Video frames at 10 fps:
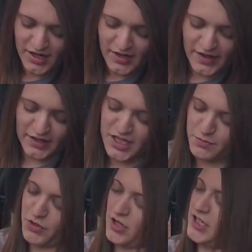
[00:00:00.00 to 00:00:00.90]
Then last
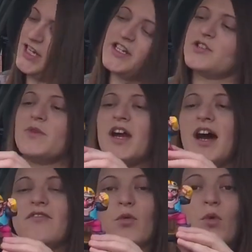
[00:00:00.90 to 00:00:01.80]
but not least, we
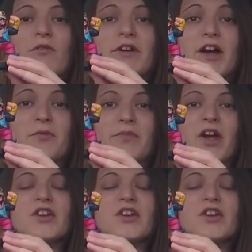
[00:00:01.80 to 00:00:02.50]
have Wario.